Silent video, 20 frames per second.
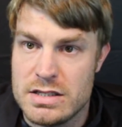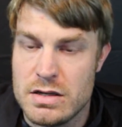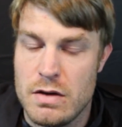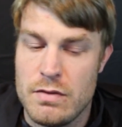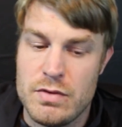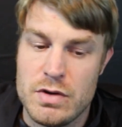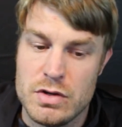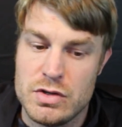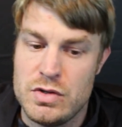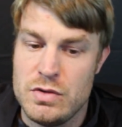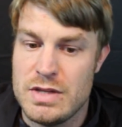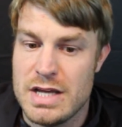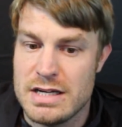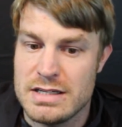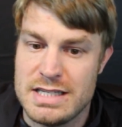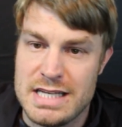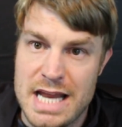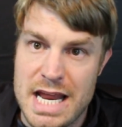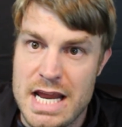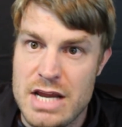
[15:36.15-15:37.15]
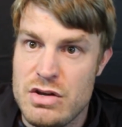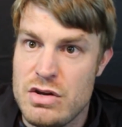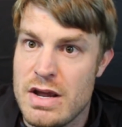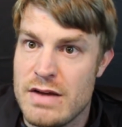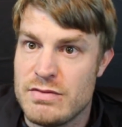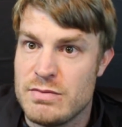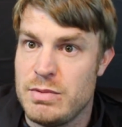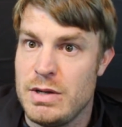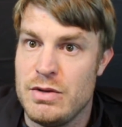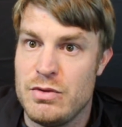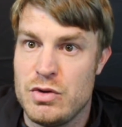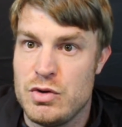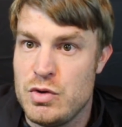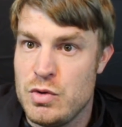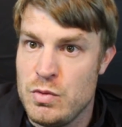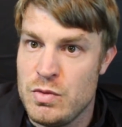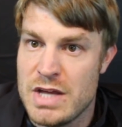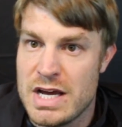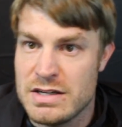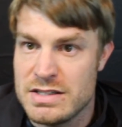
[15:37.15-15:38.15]
So if you're 2008, you have to play
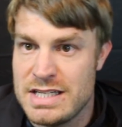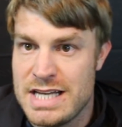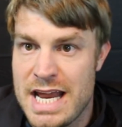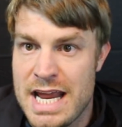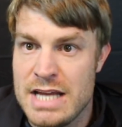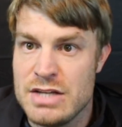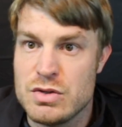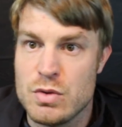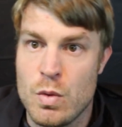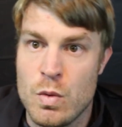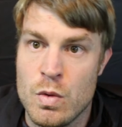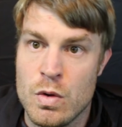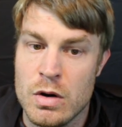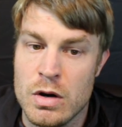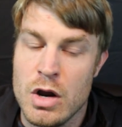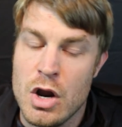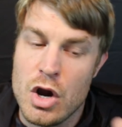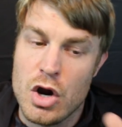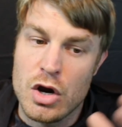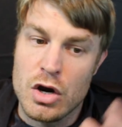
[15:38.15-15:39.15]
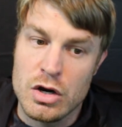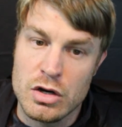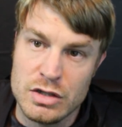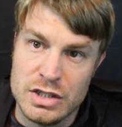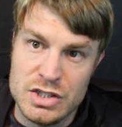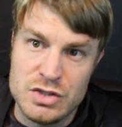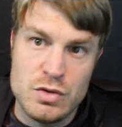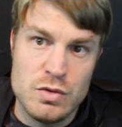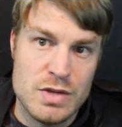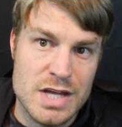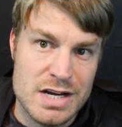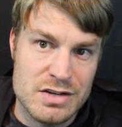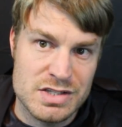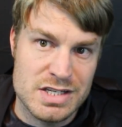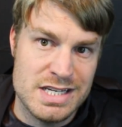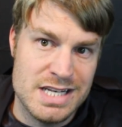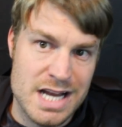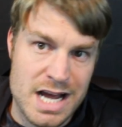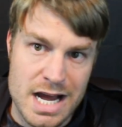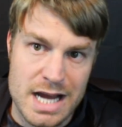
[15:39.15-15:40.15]
through 2008s or early
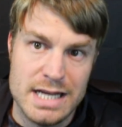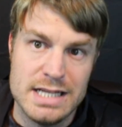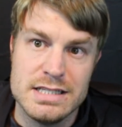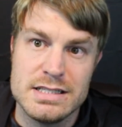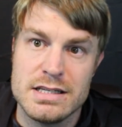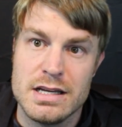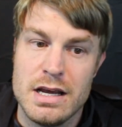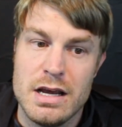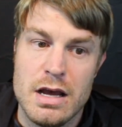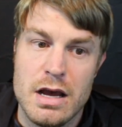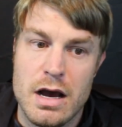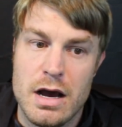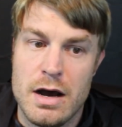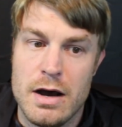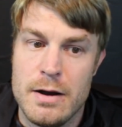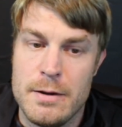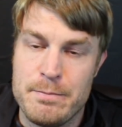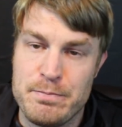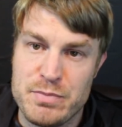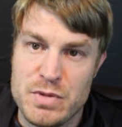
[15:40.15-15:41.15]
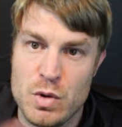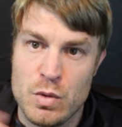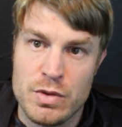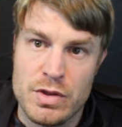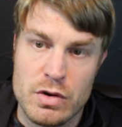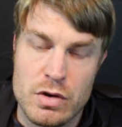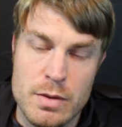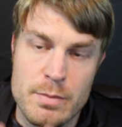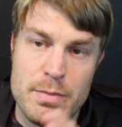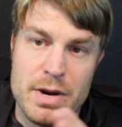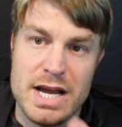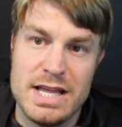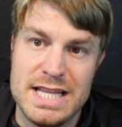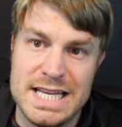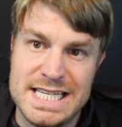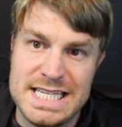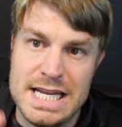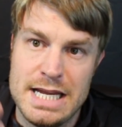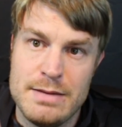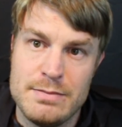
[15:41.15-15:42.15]
2009s. Or they'll combine the
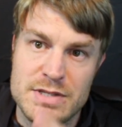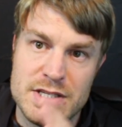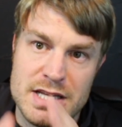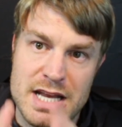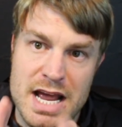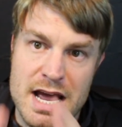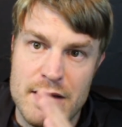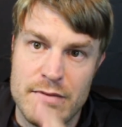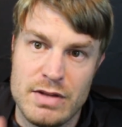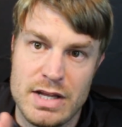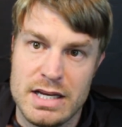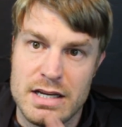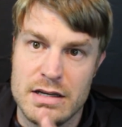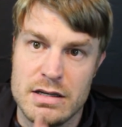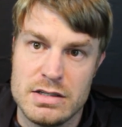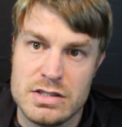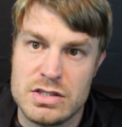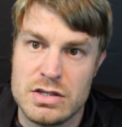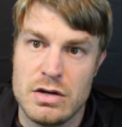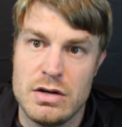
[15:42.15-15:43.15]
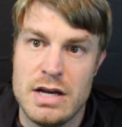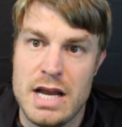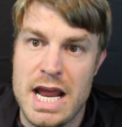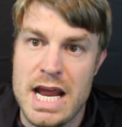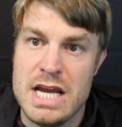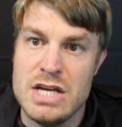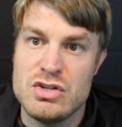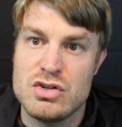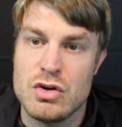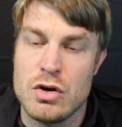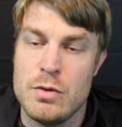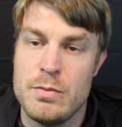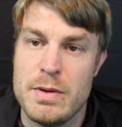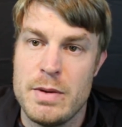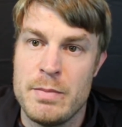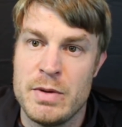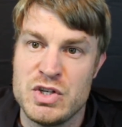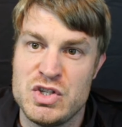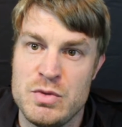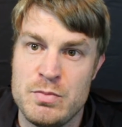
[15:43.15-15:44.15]
teams and have like a certain age group,
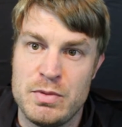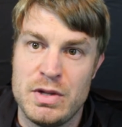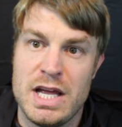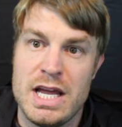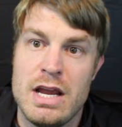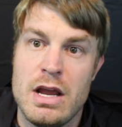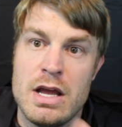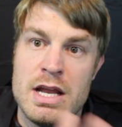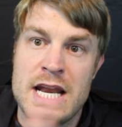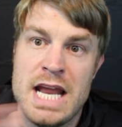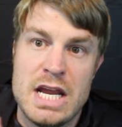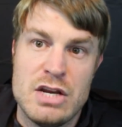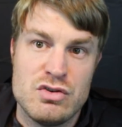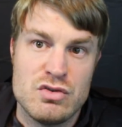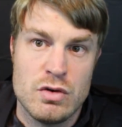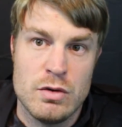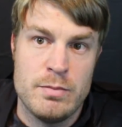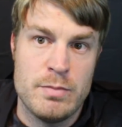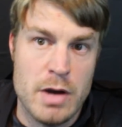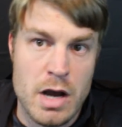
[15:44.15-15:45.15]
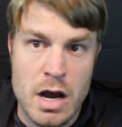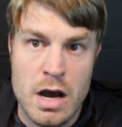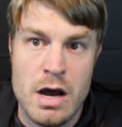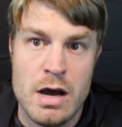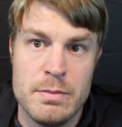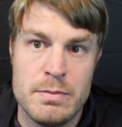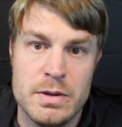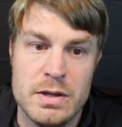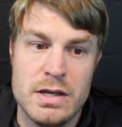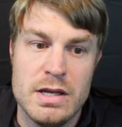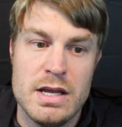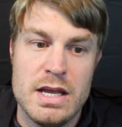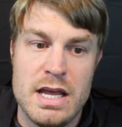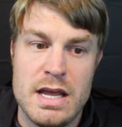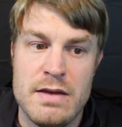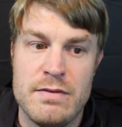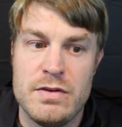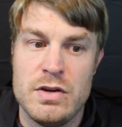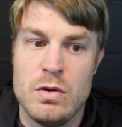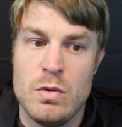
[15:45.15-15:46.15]
but you play an age group up
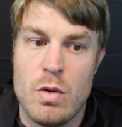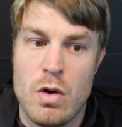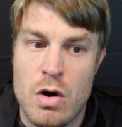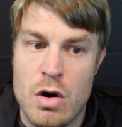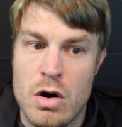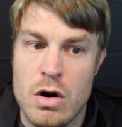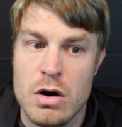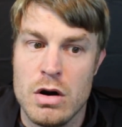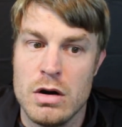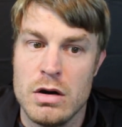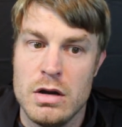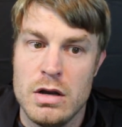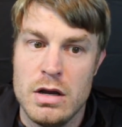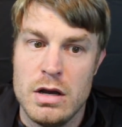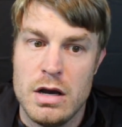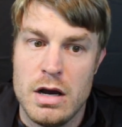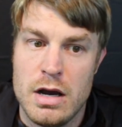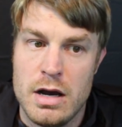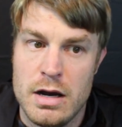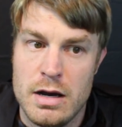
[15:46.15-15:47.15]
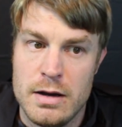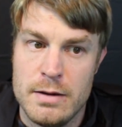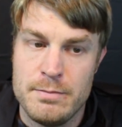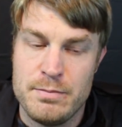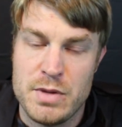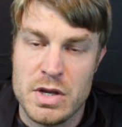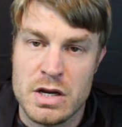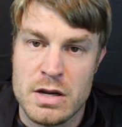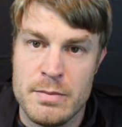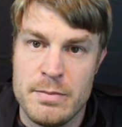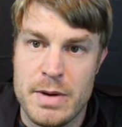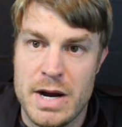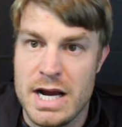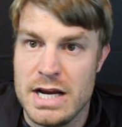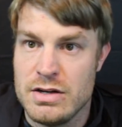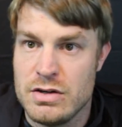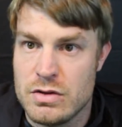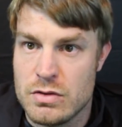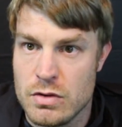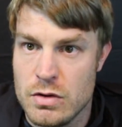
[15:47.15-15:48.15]
if you are a
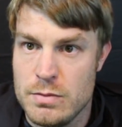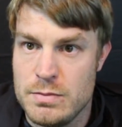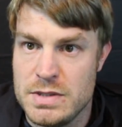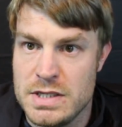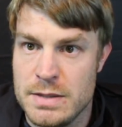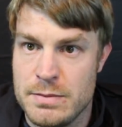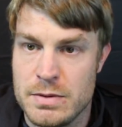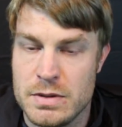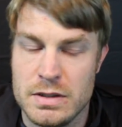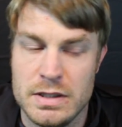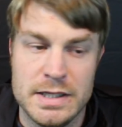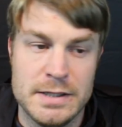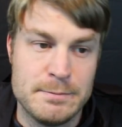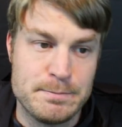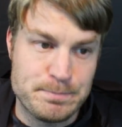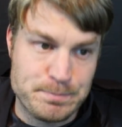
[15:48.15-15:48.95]
combined group typically.